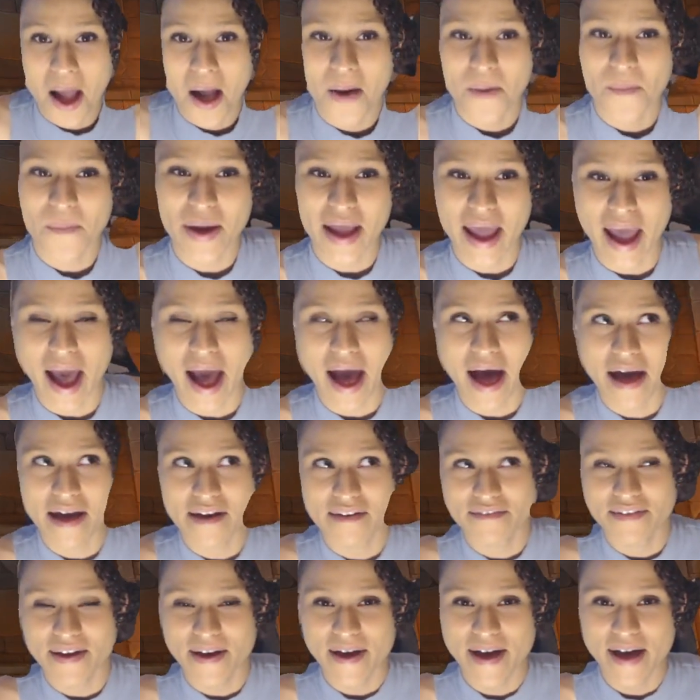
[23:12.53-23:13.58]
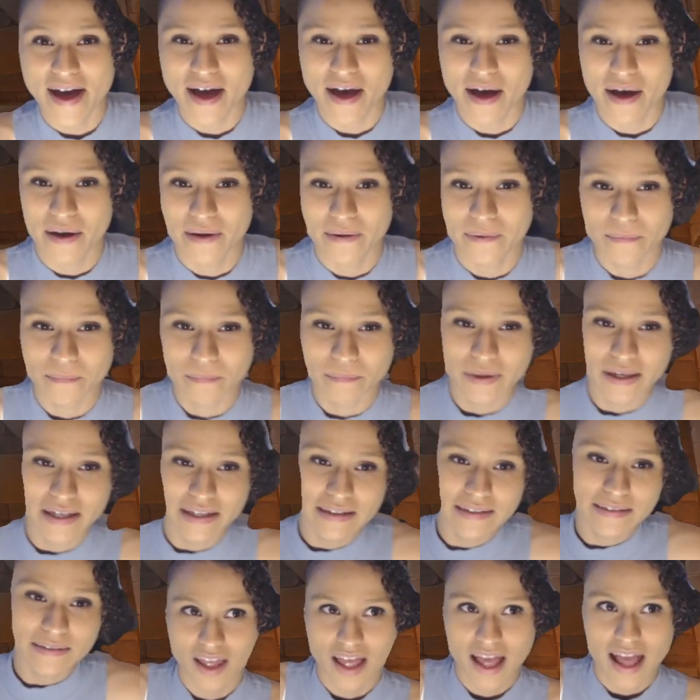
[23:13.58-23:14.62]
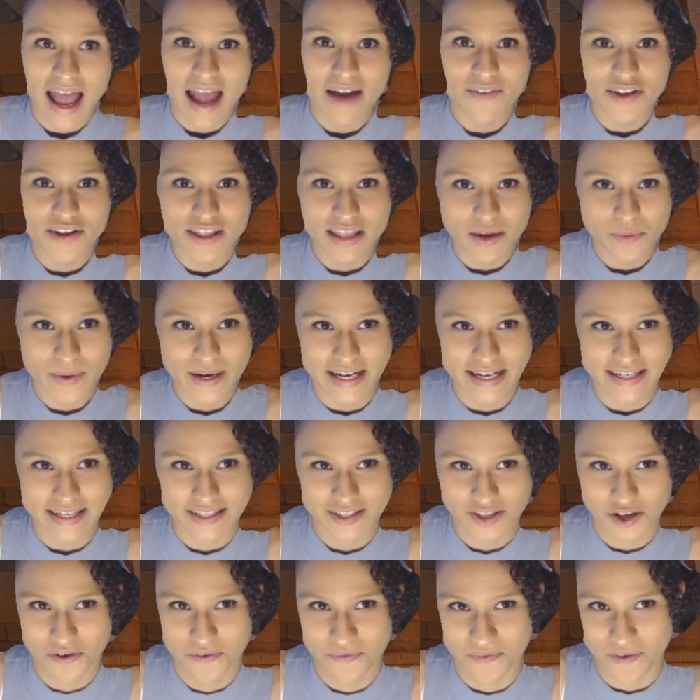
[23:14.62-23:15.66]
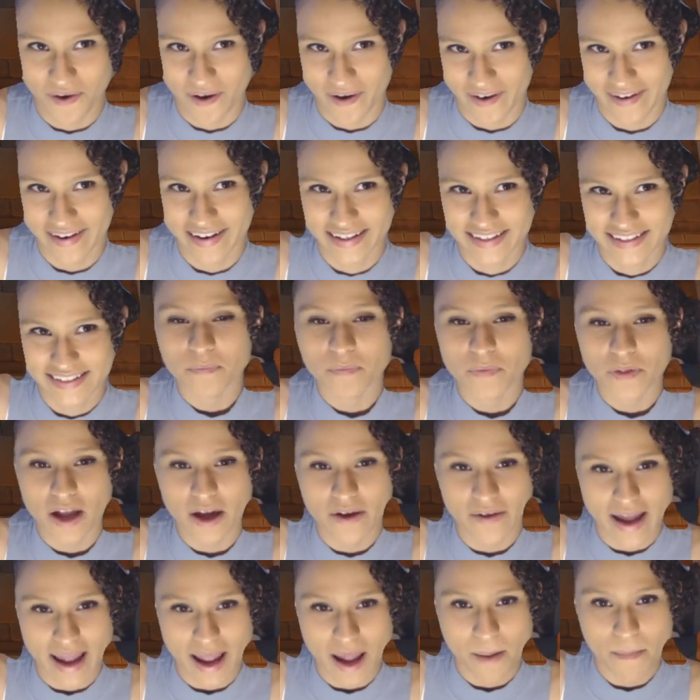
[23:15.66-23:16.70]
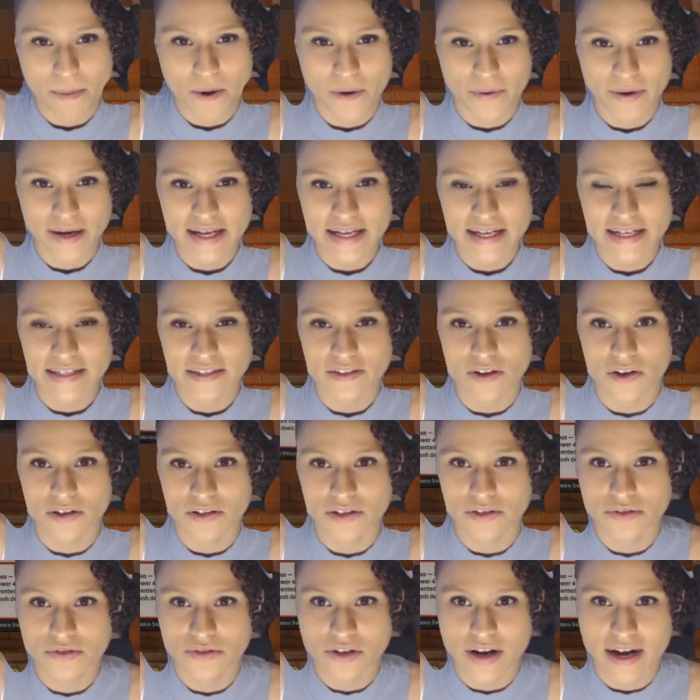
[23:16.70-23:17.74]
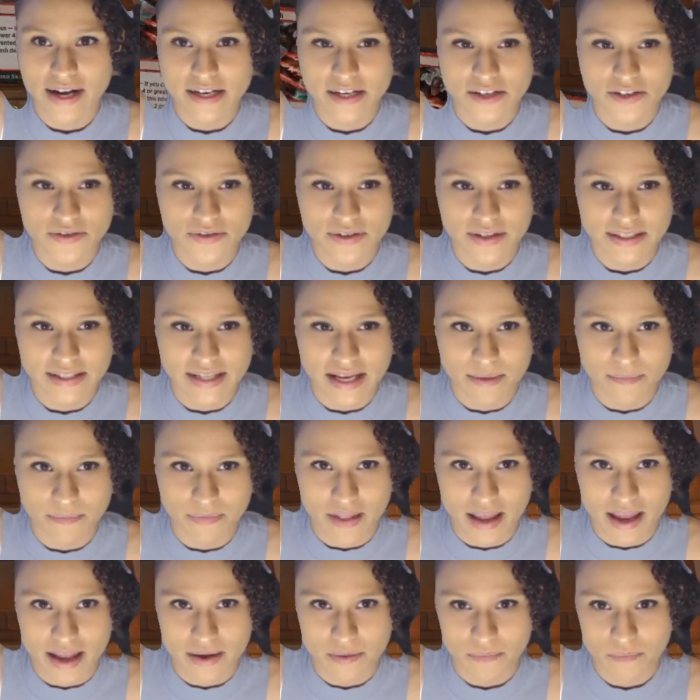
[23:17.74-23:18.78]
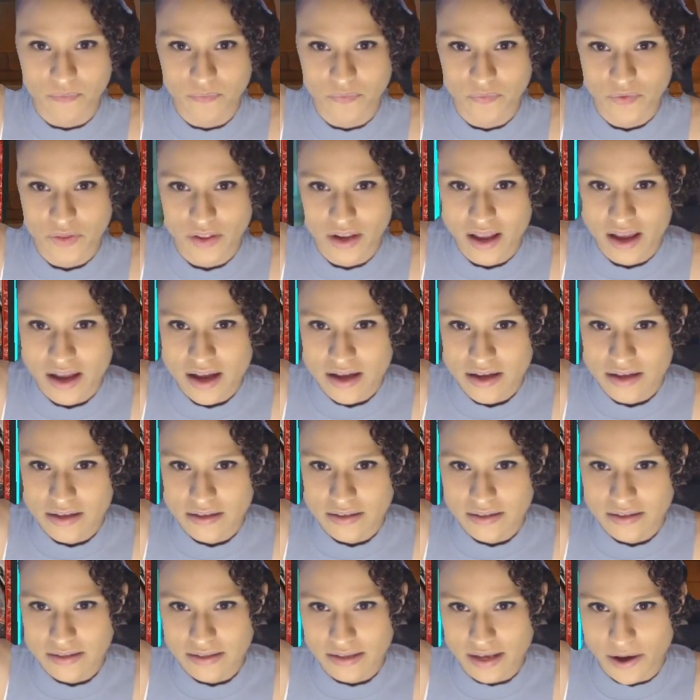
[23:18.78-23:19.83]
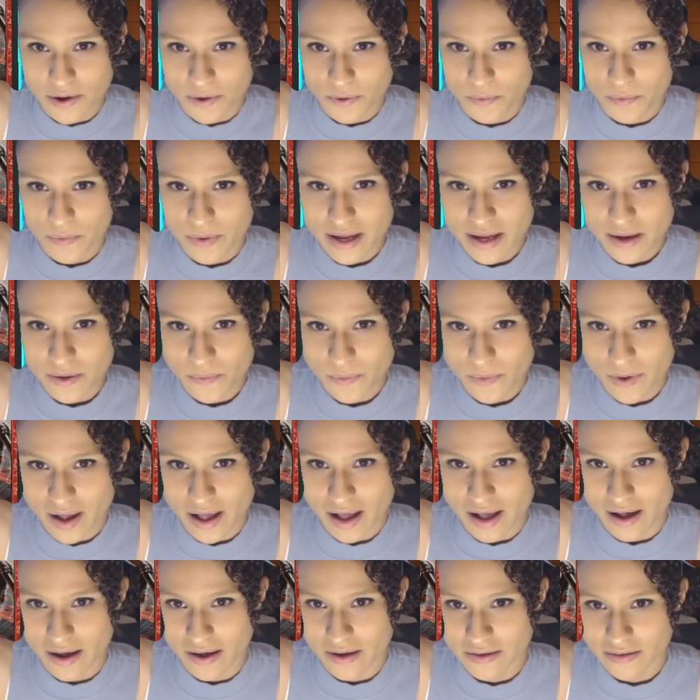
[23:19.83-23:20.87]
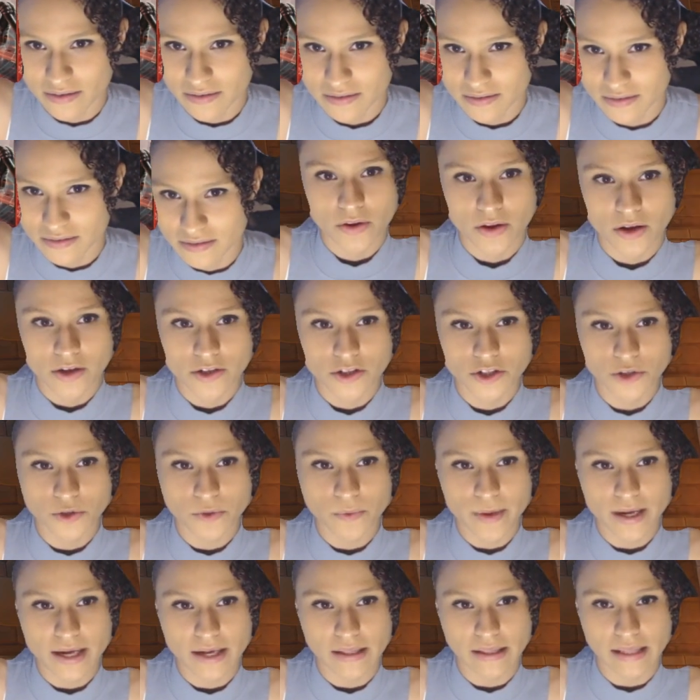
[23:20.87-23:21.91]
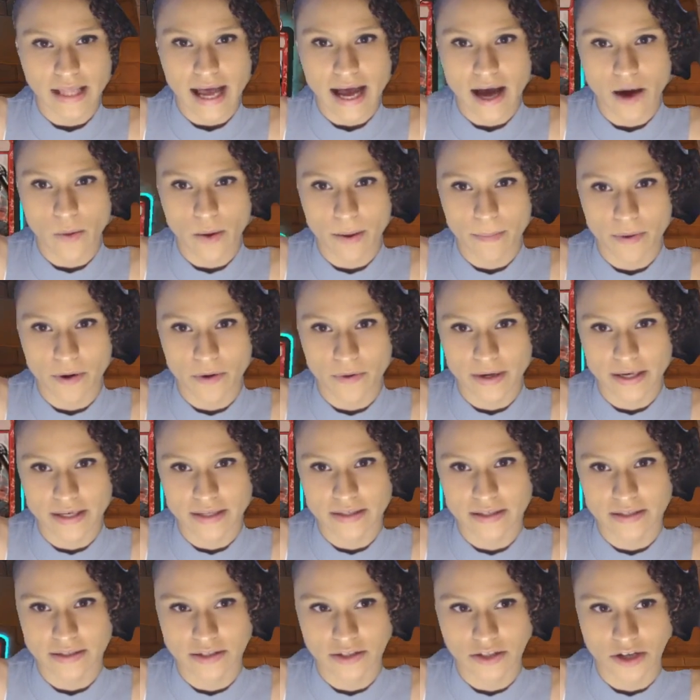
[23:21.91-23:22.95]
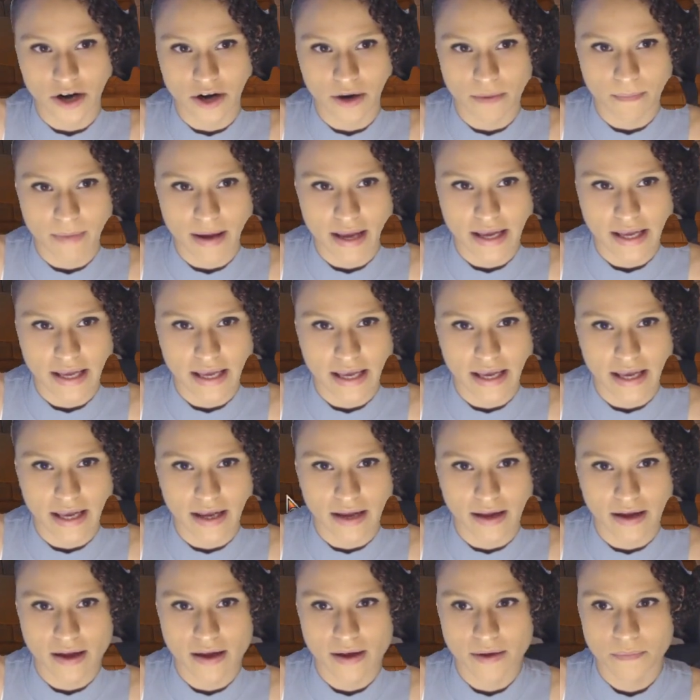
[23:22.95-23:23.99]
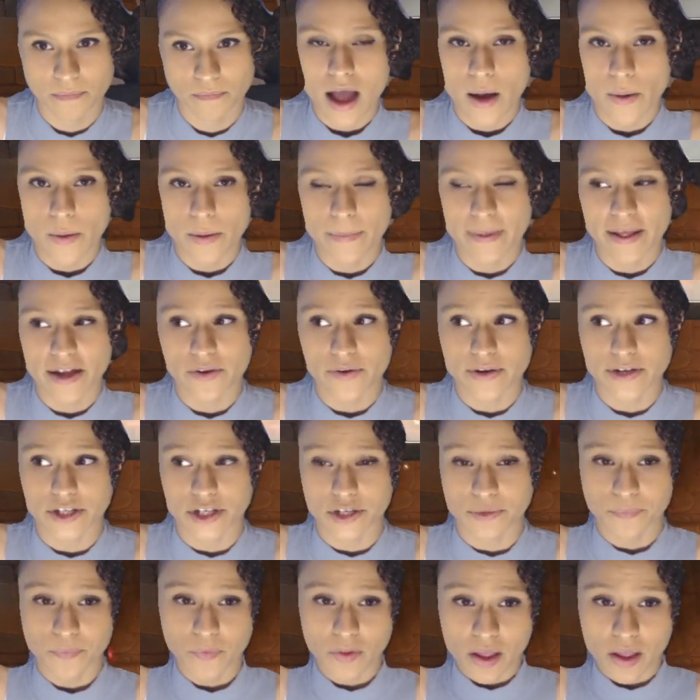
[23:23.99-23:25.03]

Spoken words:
We have everything we need so far. Okay, opponent is also trying to do the same thing. So we will, do we allow opponent to start making, we'll play a creature.